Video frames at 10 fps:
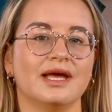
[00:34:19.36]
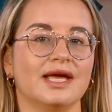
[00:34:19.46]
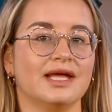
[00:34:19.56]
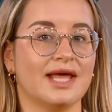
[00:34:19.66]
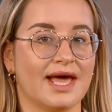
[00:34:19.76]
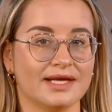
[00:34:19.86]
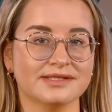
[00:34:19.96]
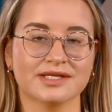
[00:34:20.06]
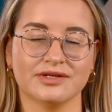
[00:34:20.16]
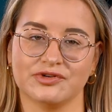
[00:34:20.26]

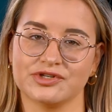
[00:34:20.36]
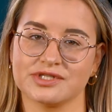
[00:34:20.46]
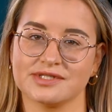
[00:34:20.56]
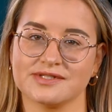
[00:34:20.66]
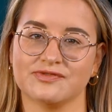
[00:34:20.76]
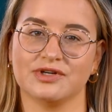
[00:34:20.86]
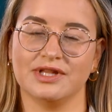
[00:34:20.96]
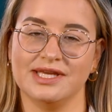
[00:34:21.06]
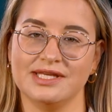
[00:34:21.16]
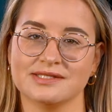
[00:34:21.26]
Enhanced conversions for
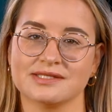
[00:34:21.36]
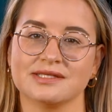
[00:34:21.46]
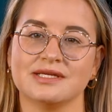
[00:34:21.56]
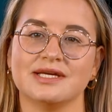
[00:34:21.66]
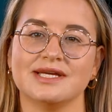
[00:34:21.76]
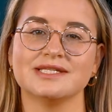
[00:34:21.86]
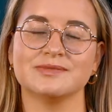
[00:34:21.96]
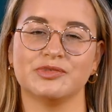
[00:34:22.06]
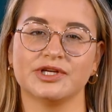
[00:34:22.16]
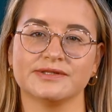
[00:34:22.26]
leads is
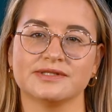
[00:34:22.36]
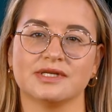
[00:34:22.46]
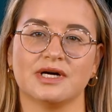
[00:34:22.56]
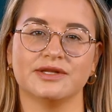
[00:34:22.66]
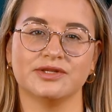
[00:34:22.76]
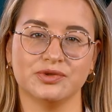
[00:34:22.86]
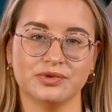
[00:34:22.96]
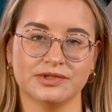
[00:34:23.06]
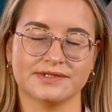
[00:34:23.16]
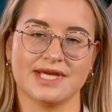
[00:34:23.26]
built on the
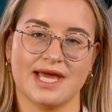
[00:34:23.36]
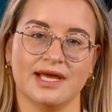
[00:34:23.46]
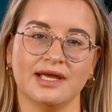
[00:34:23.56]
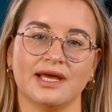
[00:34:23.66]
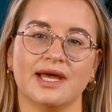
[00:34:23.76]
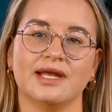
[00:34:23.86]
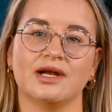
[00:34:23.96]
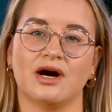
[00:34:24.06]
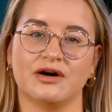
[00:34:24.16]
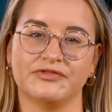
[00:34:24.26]
Google tag and
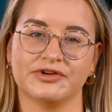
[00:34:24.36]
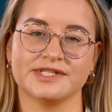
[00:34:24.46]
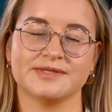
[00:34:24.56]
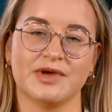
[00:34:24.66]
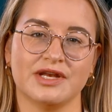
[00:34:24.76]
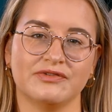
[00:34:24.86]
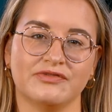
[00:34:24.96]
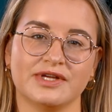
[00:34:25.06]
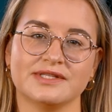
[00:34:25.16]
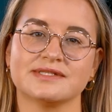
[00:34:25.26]
offers
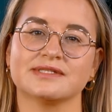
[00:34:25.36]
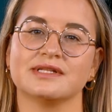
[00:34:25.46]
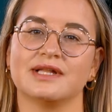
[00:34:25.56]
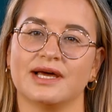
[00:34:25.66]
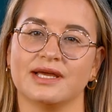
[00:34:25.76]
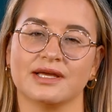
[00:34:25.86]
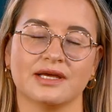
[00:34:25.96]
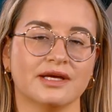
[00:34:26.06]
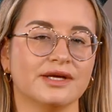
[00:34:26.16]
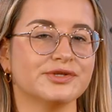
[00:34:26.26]
benefits like
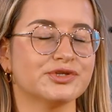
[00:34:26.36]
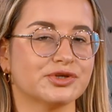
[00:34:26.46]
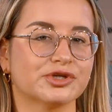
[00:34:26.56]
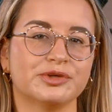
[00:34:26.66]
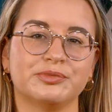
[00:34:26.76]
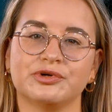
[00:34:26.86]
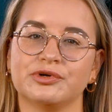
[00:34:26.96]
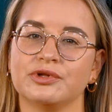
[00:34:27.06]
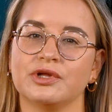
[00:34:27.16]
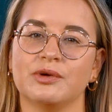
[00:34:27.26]

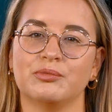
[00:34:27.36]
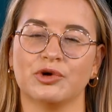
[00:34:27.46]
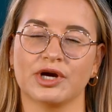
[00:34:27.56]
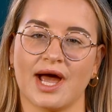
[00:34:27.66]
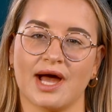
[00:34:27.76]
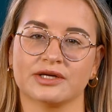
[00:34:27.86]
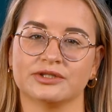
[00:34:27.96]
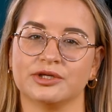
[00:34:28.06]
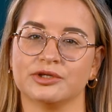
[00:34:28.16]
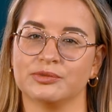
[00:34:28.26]
durable, more
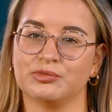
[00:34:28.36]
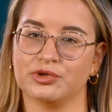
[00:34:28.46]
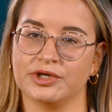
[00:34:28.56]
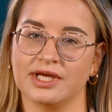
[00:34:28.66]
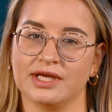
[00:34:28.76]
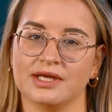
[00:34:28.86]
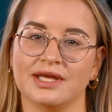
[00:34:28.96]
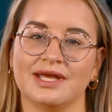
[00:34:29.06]
accurate reporting,